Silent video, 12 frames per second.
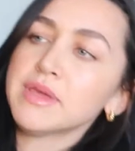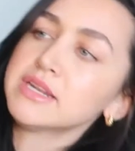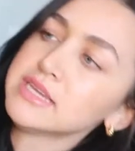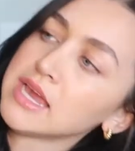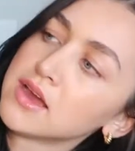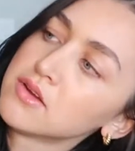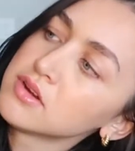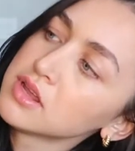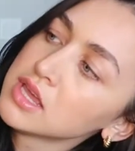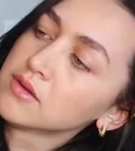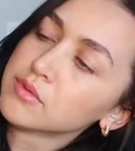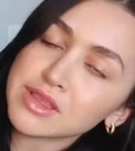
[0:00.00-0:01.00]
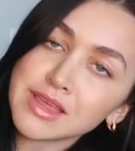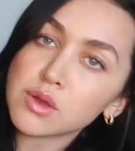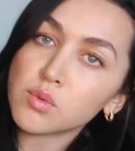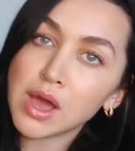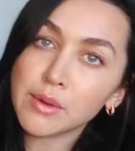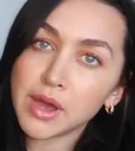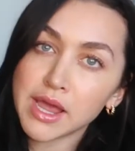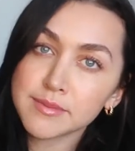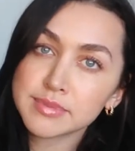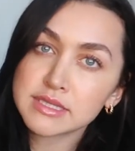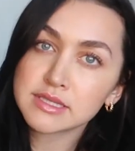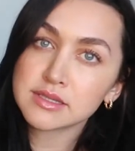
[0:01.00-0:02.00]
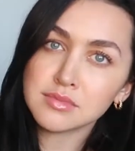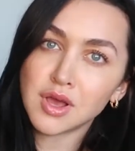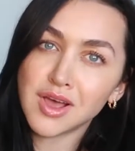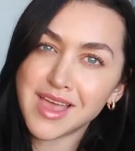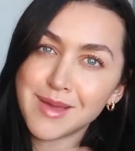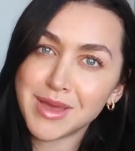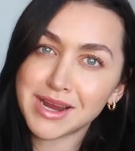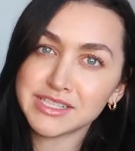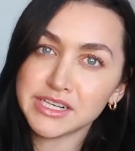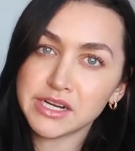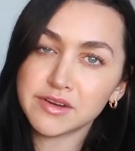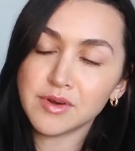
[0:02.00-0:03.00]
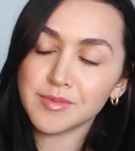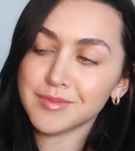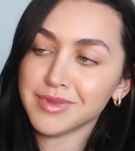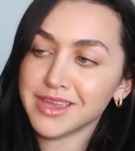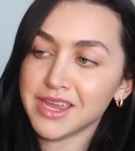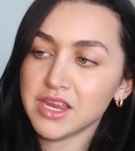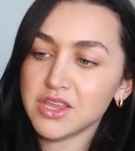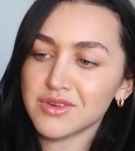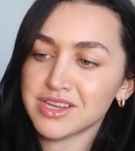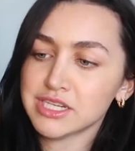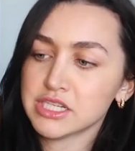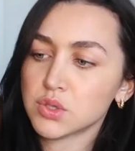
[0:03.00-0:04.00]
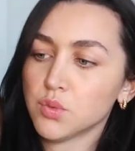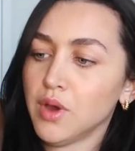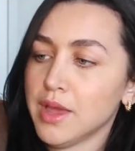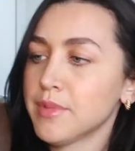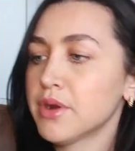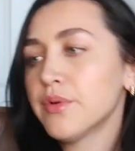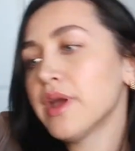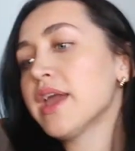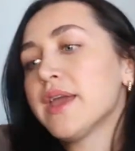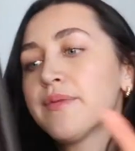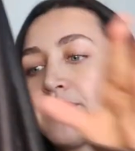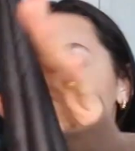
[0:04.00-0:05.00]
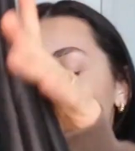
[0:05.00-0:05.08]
it down with like wet wipes. All that bacteria from the plane, you can just wipe it away.